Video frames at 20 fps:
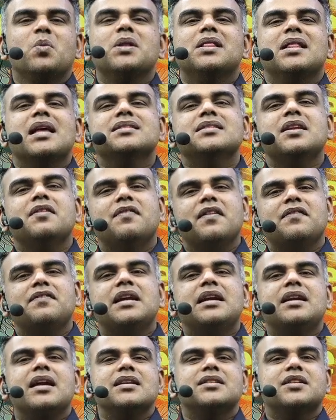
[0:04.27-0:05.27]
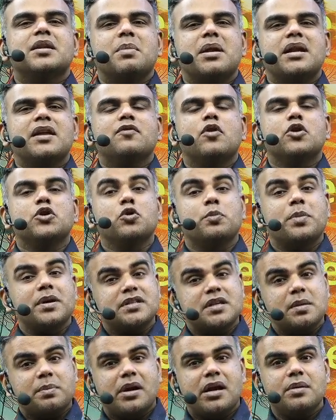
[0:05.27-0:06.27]
less than 50 days remaining for UPSC
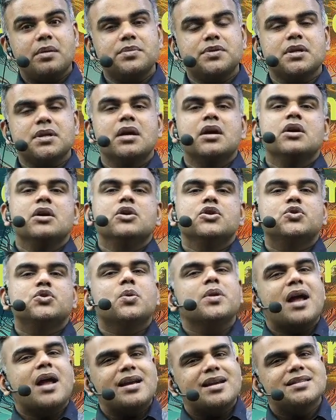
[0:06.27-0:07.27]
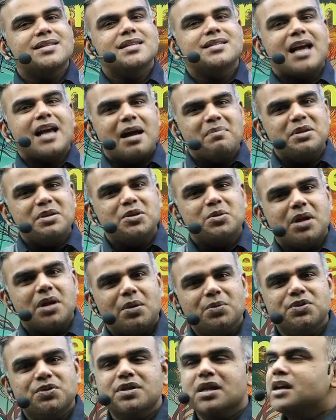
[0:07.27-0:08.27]
prelims, Sunya IAS is happy to
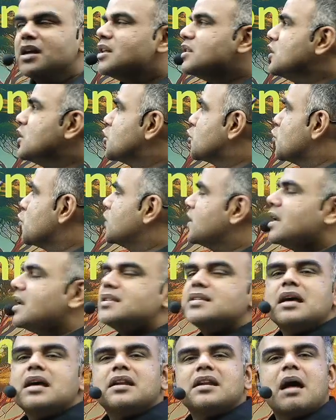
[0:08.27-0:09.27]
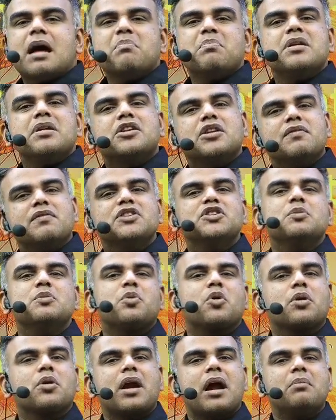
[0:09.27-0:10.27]
announce the Ruthless Rapid Revision
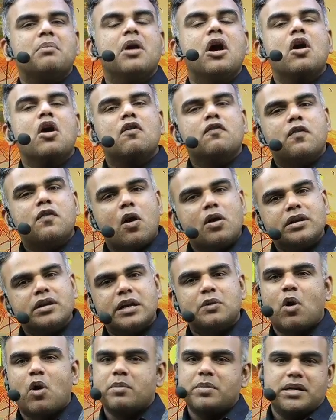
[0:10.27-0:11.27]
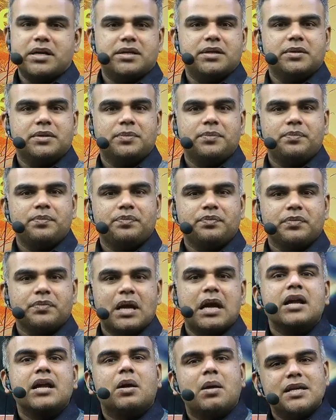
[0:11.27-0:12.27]
Program for Environment.
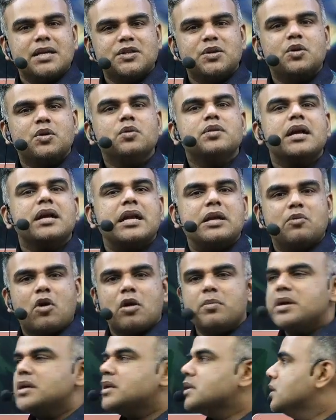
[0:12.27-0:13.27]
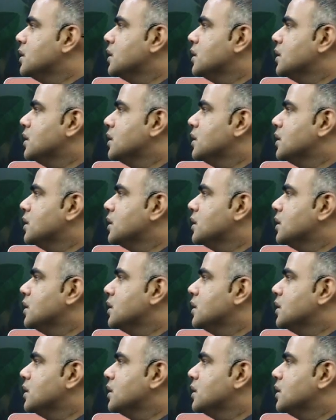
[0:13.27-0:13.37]
Now, as you know that environment,